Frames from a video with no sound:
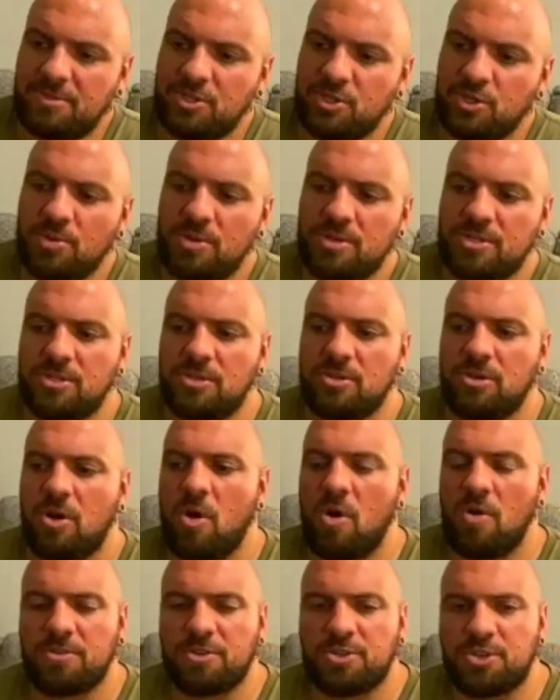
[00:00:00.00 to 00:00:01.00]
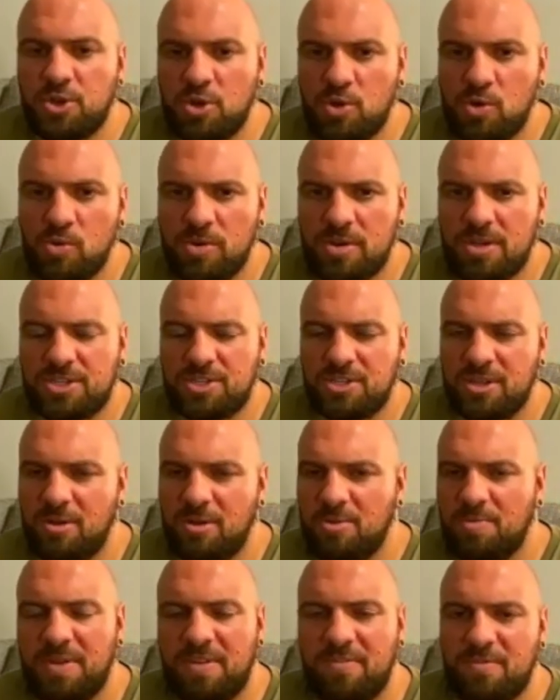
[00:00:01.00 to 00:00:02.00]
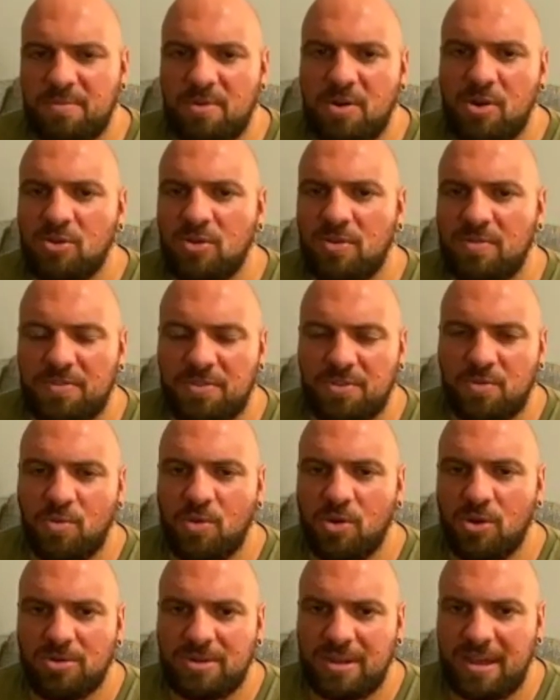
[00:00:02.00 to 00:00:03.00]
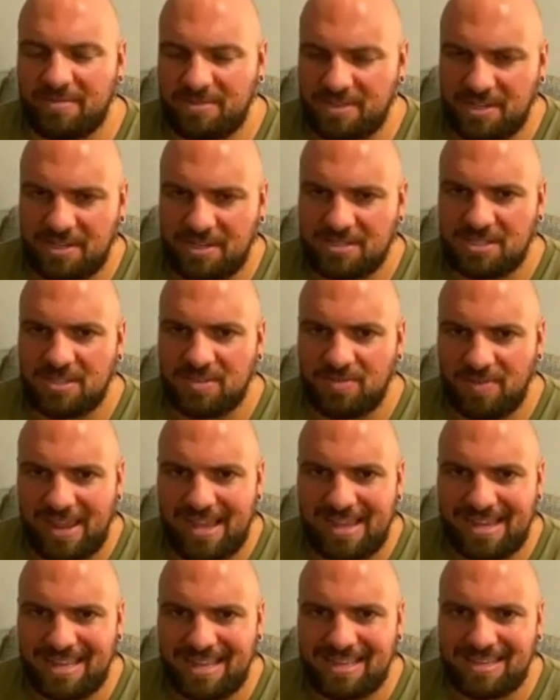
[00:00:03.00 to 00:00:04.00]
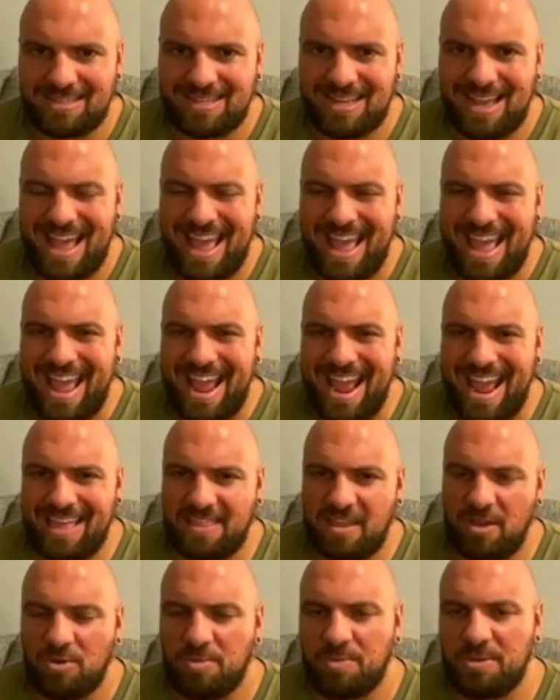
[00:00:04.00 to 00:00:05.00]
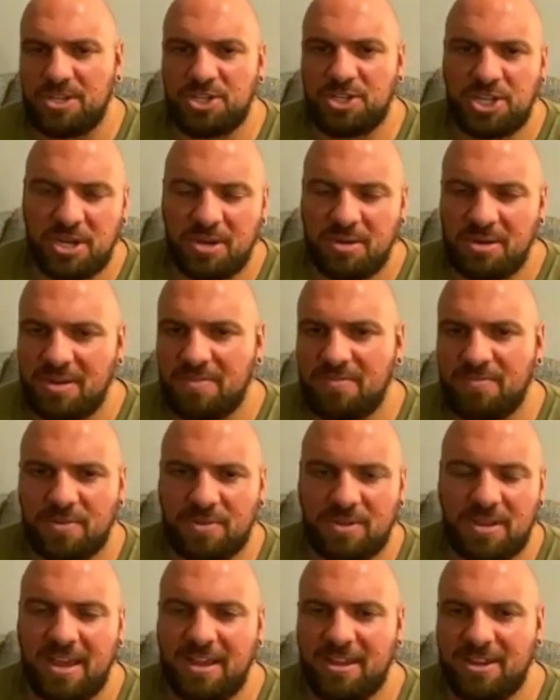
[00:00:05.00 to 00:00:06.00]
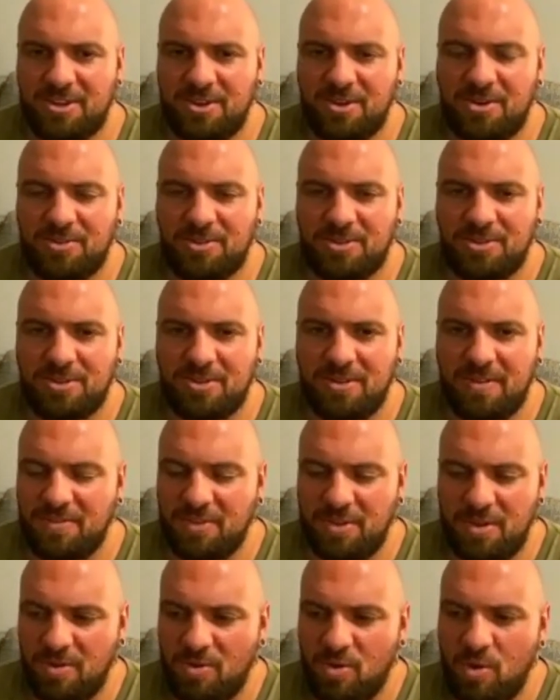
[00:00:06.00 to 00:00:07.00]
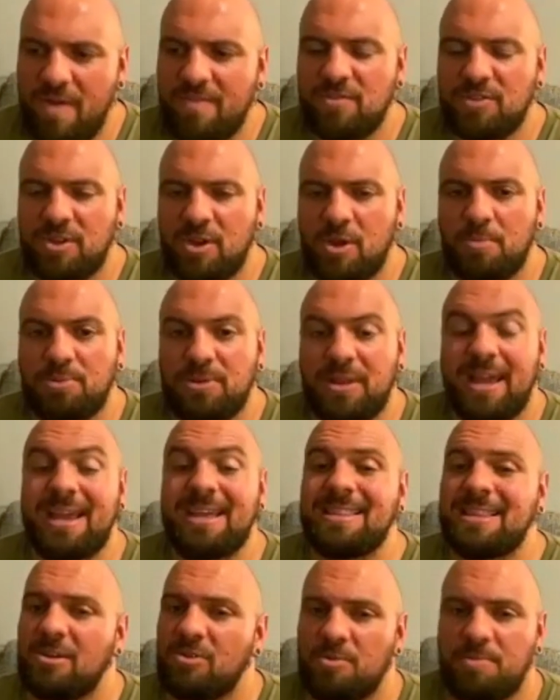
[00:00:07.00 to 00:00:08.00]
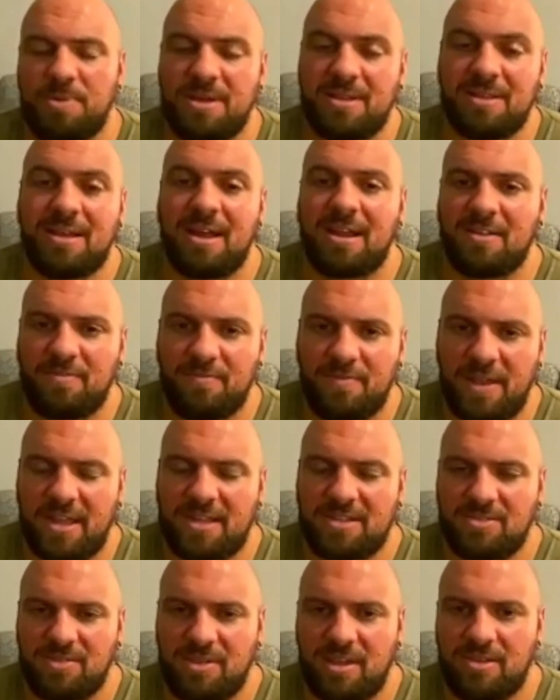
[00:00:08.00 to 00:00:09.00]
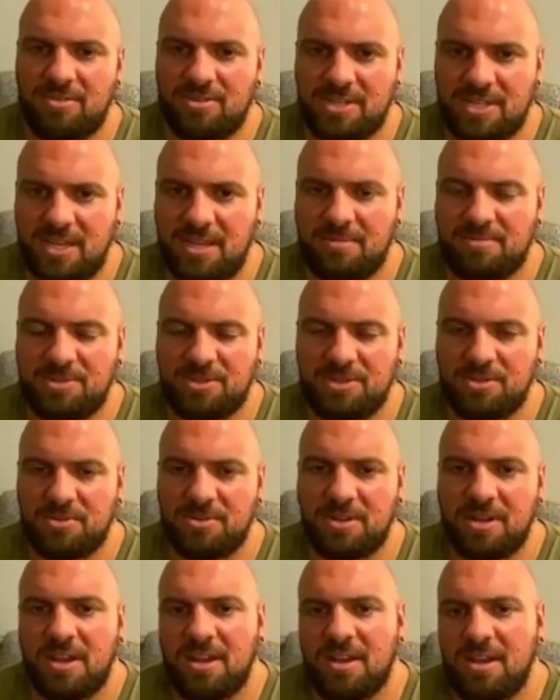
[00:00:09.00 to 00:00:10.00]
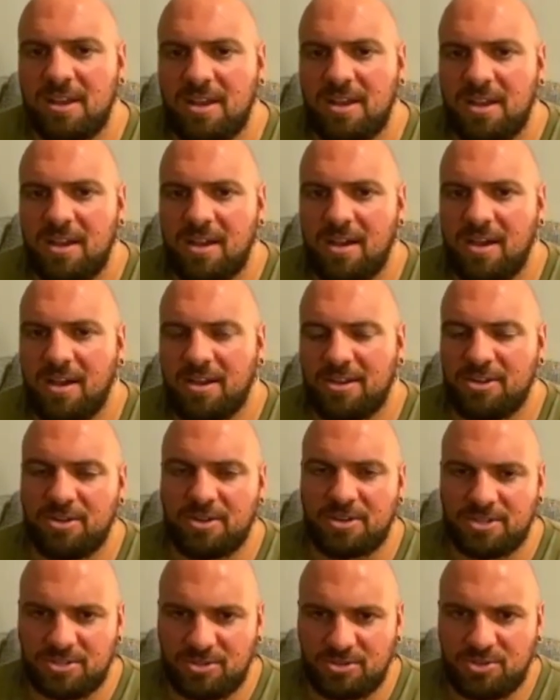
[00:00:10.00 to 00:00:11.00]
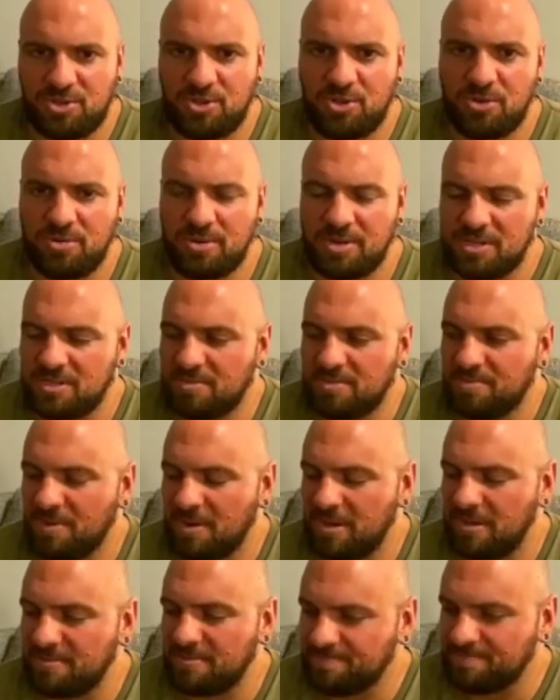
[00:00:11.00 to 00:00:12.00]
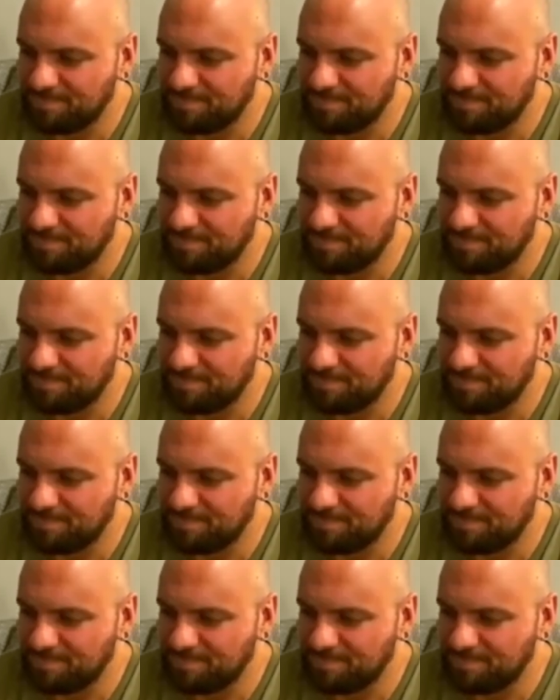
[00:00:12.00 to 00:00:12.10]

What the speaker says: too is that all the tourists, they would be from all over the world, obviously because it's Vegas, and they would be cheering for whoever they're playing, there would be a lot of fans of the other team too, because they're tourists. But